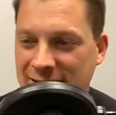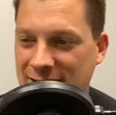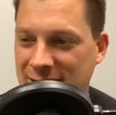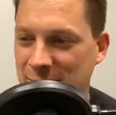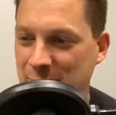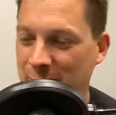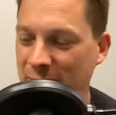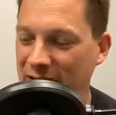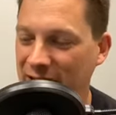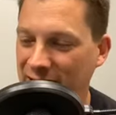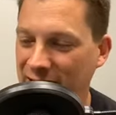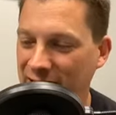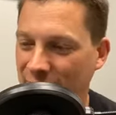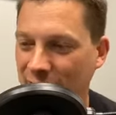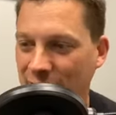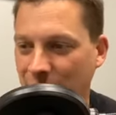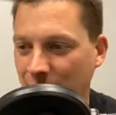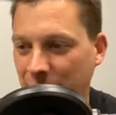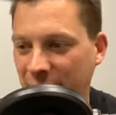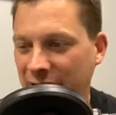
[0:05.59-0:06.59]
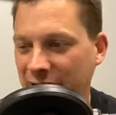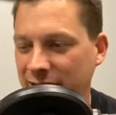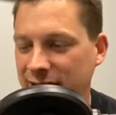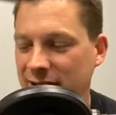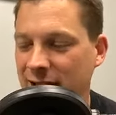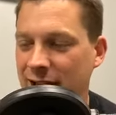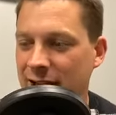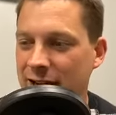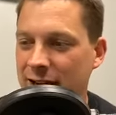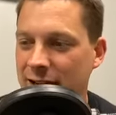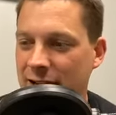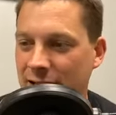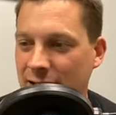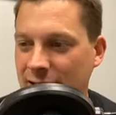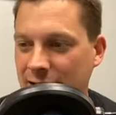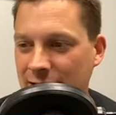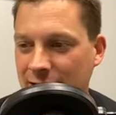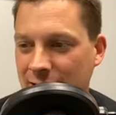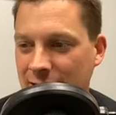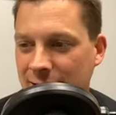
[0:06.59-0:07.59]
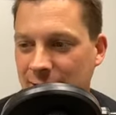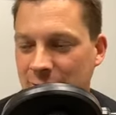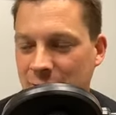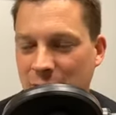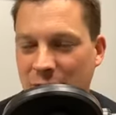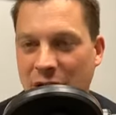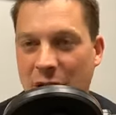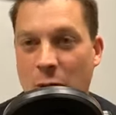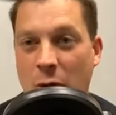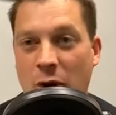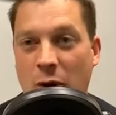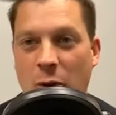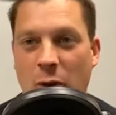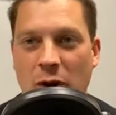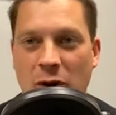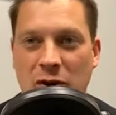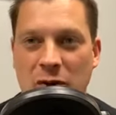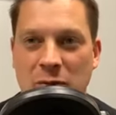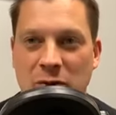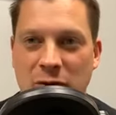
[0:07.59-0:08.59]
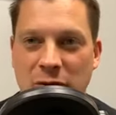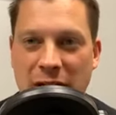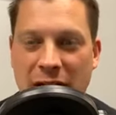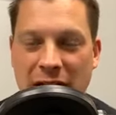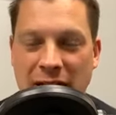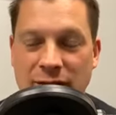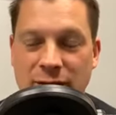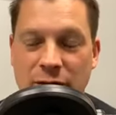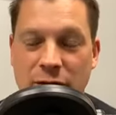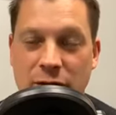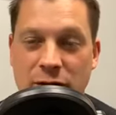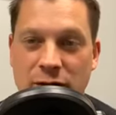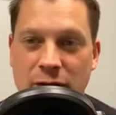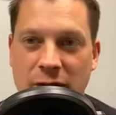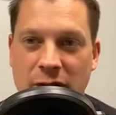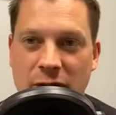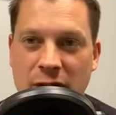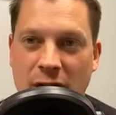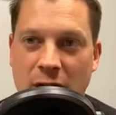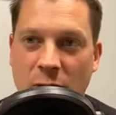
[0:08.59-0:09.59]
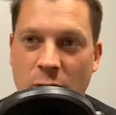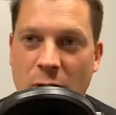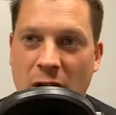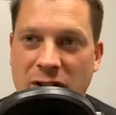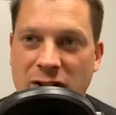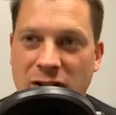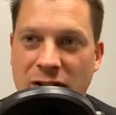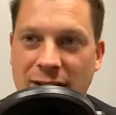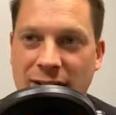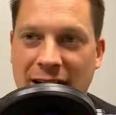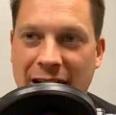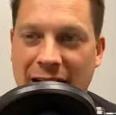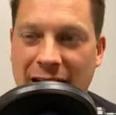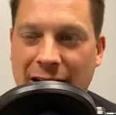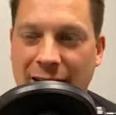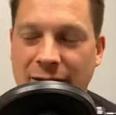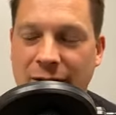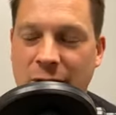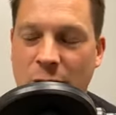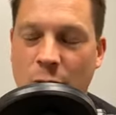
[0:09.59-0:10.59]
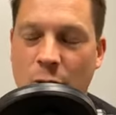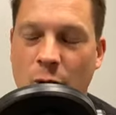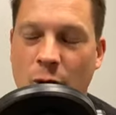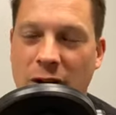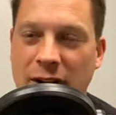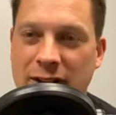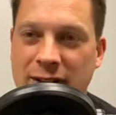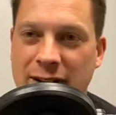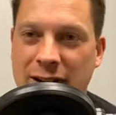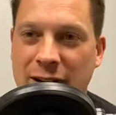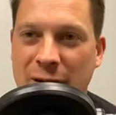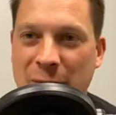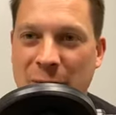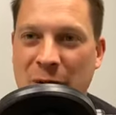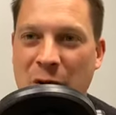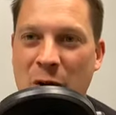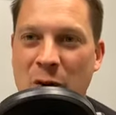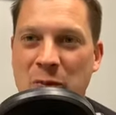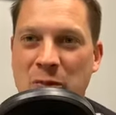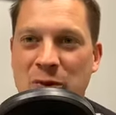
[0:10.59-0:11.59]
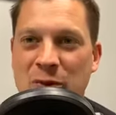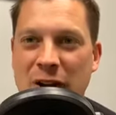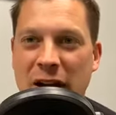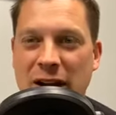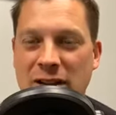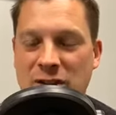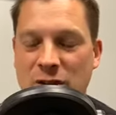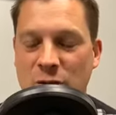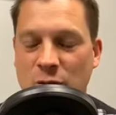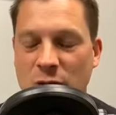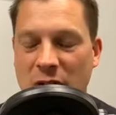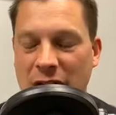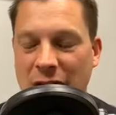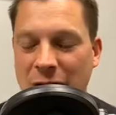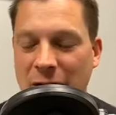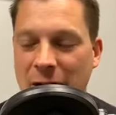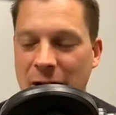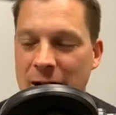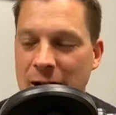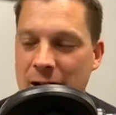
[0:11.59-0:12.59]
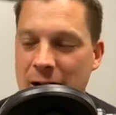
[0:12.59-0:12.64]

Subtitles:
It's been a little bit, but I want to welcome you guys. For those of you that are watching live, what is up? Hope you guys are well.